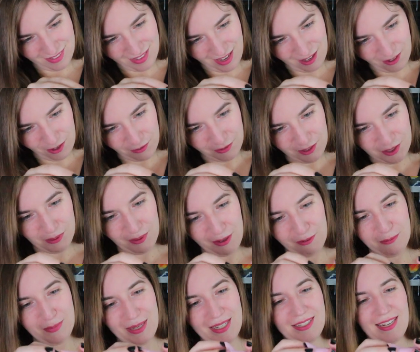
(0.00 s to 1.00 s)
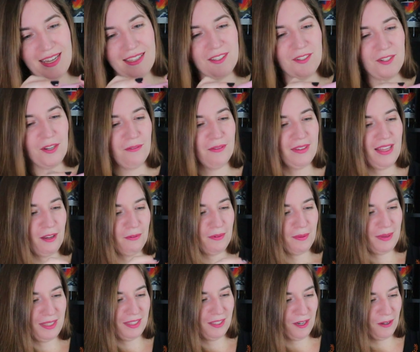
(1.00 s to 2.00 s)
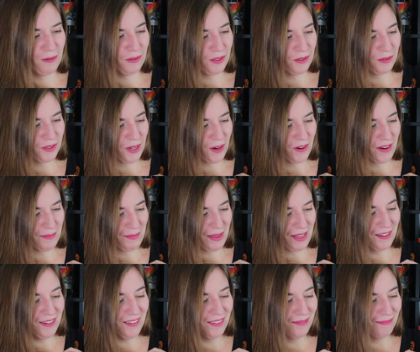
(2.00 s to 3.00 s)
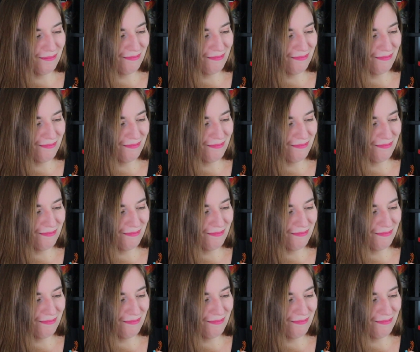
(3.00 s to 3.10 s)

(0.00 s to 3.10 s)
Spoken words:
don't know if there's a way for me to take this off without ripping the note, so sorry, Mel.